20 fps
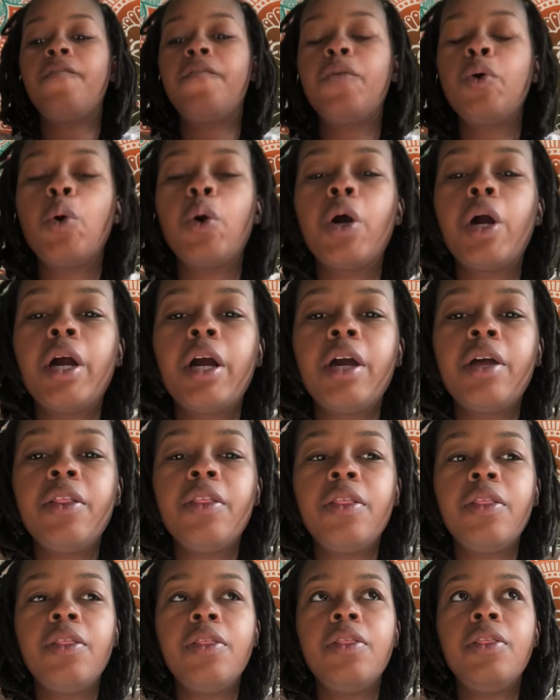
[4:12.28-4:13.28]
for,
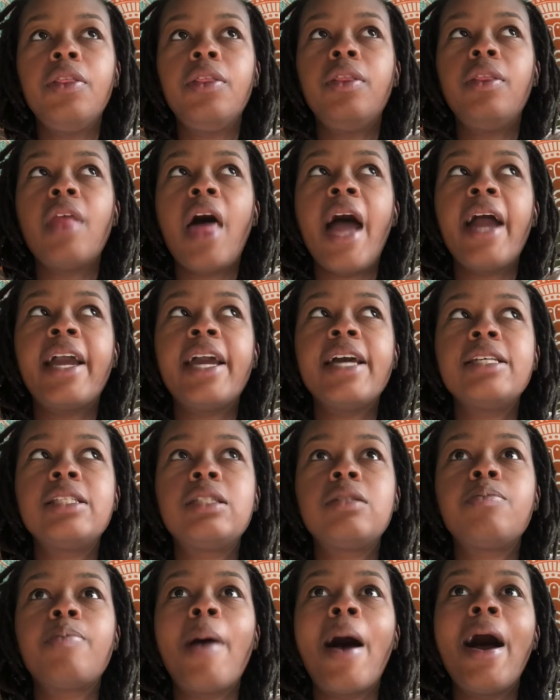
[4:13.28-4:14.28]
I
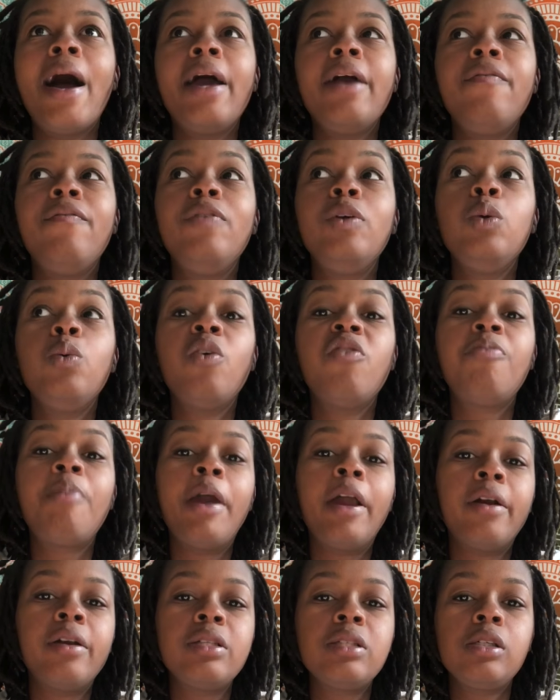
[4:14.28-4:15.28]
guess, my view of
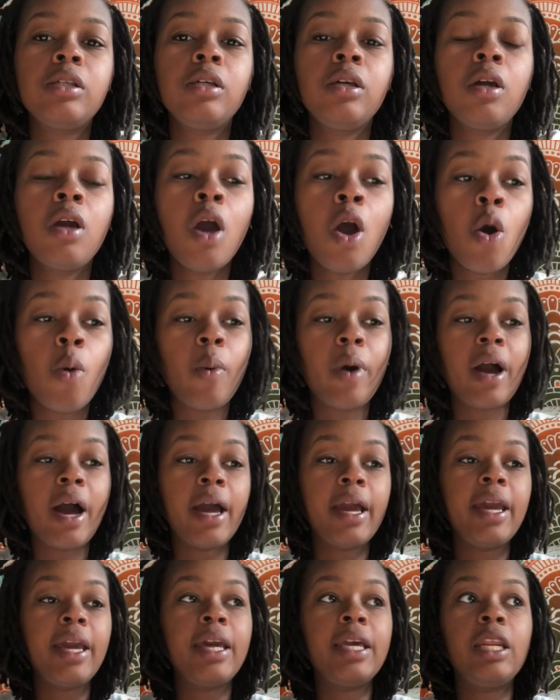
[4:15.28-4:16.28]
parenting. With
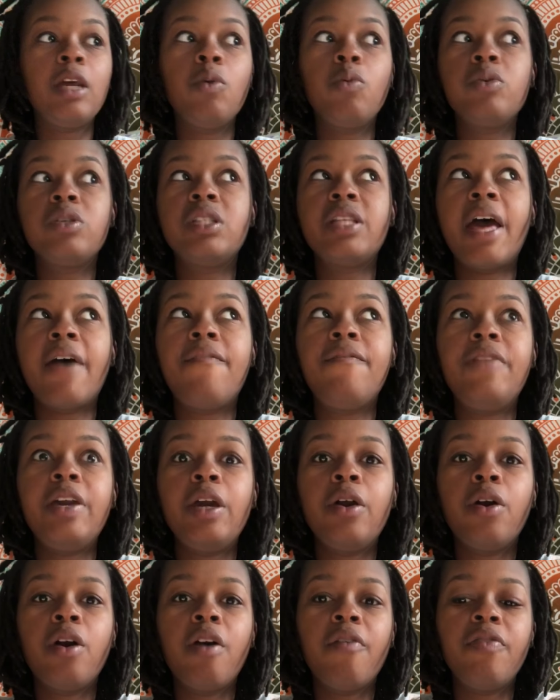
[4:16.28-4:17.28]
Cayenne, it was that
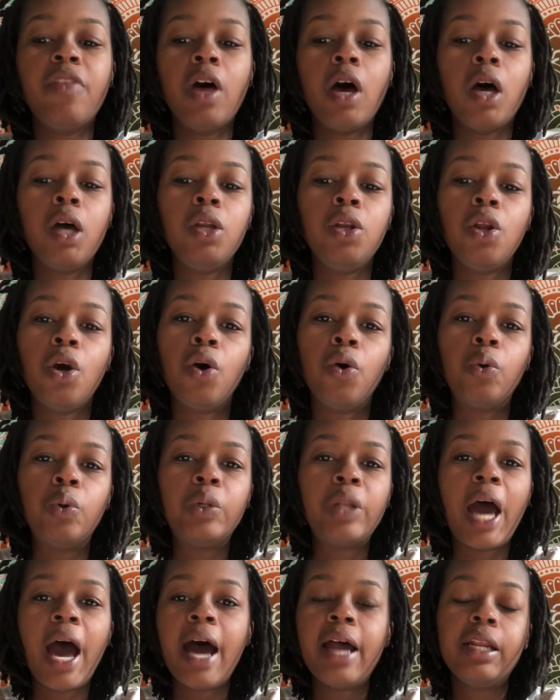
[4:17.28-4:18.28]
fear of the
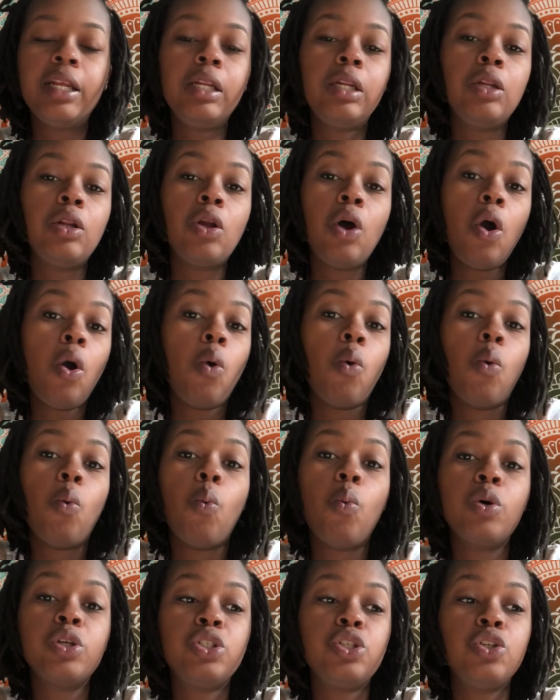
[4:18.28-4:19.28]
unknown. I didn't know
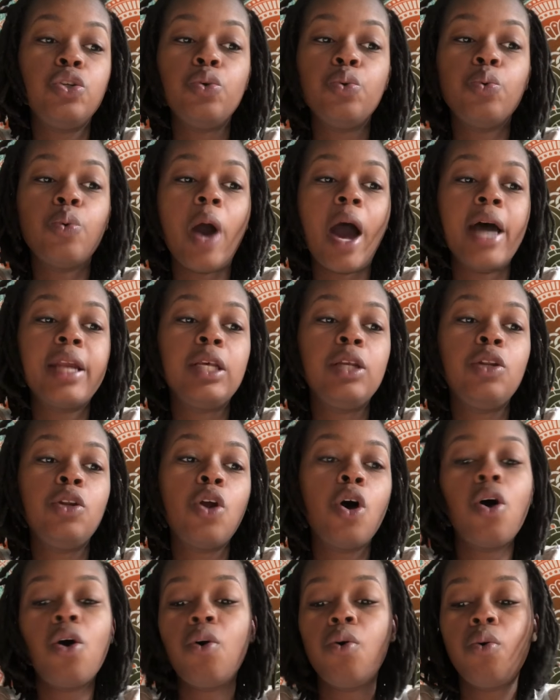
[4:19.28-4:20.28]
what to do. I didn't
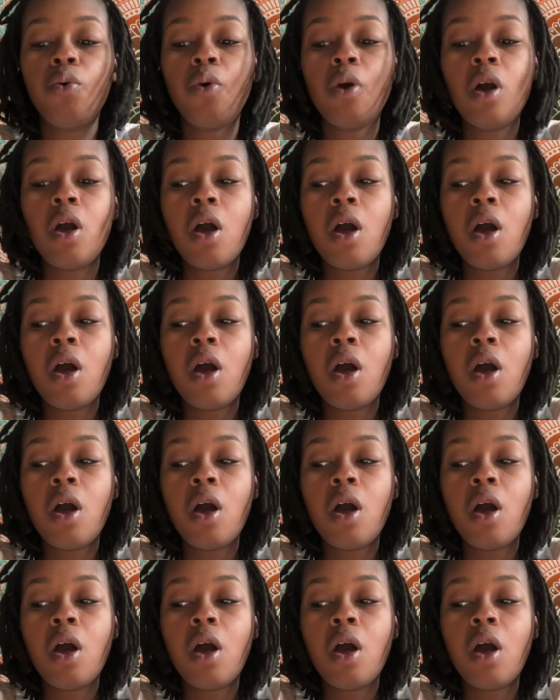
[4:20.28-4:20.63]
know,